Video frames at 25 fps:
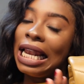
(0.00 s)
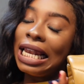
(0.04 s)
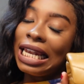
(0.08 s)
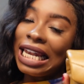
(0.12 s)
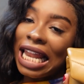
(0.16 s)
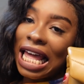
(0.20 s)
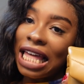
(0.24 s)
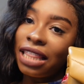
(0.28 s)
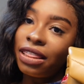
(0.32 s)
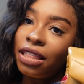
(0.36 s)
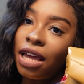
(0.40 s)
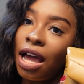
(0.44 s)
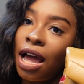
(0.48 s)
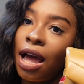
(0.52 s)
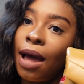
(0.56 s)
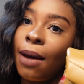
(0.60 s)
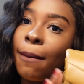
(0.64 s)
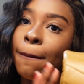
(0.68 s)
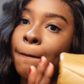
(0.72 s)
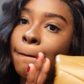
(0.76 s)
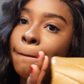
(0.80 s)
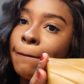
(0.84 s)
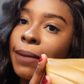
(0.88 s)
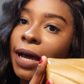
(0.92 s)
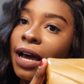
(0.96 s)
leather,
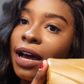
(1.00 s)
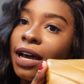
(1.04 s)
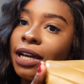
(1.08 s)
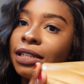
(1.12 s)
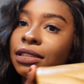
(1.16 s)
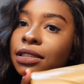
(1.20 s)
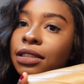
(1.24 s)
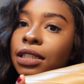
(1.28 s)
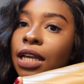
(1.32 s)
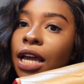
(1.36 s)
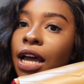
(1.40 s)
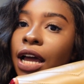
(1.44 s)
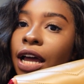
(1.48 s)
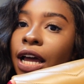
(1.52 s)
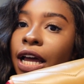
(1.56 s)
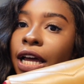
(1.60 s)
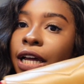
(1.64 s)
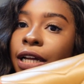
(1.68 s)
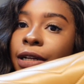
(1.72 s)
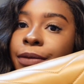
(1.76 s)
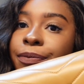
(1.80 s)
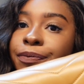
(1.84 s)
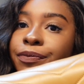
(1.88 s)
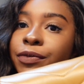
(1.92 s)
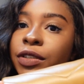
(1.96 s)
but
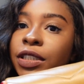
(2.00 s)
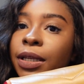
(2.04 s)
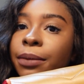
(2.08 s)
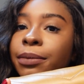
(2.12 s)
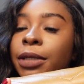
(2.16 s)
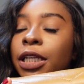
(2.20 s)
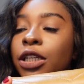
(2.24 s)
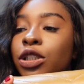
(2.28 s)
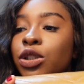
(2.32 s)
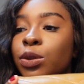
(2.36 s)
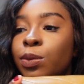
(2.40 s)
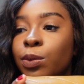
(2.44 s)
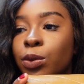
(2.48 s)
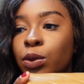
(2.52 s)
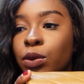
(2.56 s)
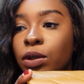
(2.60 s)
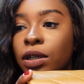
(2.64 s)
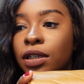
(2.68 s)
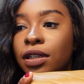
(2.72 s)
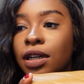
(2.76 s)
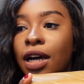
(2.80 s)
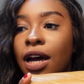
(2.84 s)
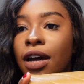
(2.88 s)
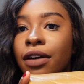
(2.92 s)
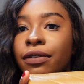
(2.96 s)
something small
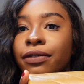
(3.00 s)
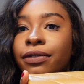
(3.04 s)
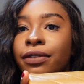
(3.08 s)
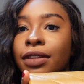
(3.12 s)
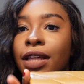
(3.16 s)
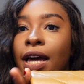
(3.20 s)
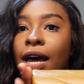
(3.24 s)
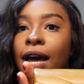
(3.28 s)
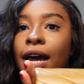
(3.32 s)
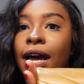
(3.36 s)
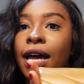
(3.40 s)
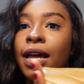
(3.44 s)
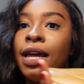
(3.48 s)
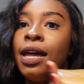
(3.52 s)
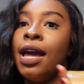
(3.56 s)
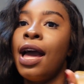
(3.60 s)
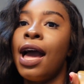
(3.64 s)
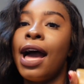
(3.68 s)
enough that